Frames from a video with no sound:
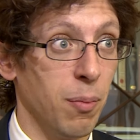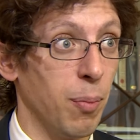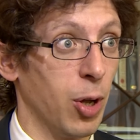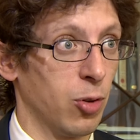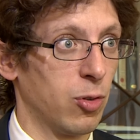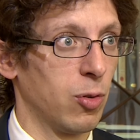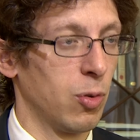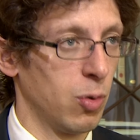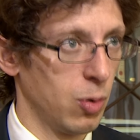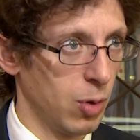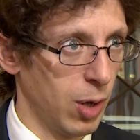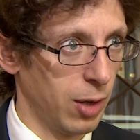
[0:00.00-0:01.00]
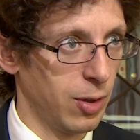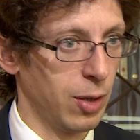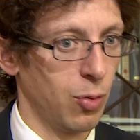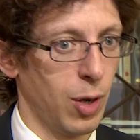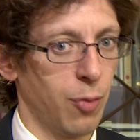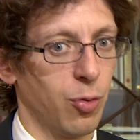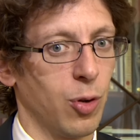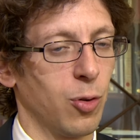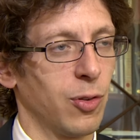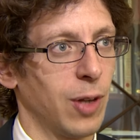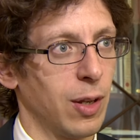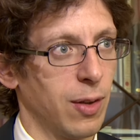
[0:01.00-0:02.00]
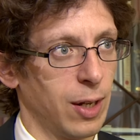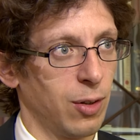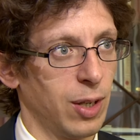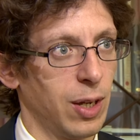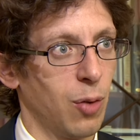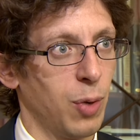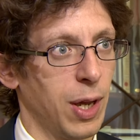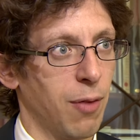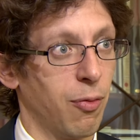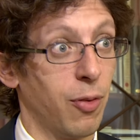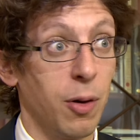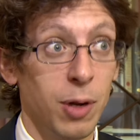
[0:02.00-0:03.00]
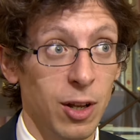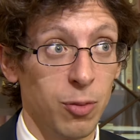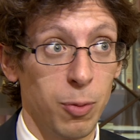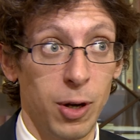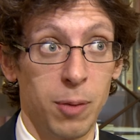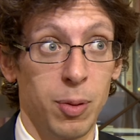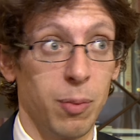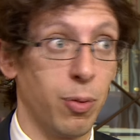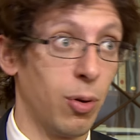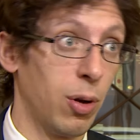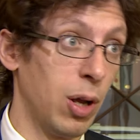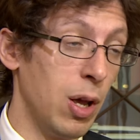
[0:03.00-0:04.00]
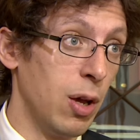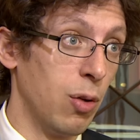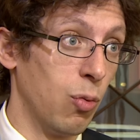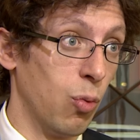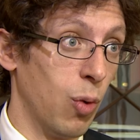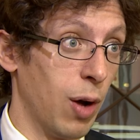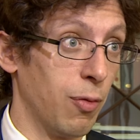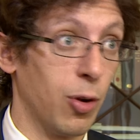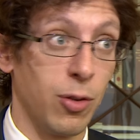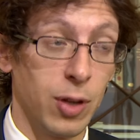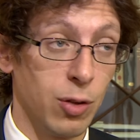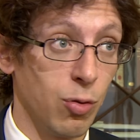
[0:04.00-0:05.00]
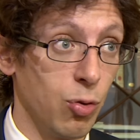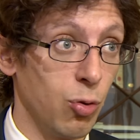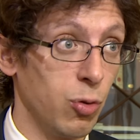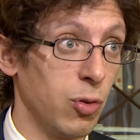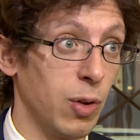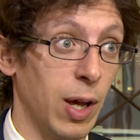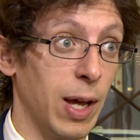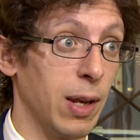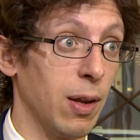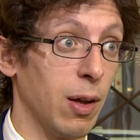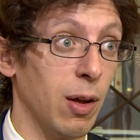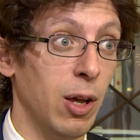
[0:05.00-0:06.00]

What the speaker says: But I think we have to understand that here we have very desperate people who have nothing to lose, and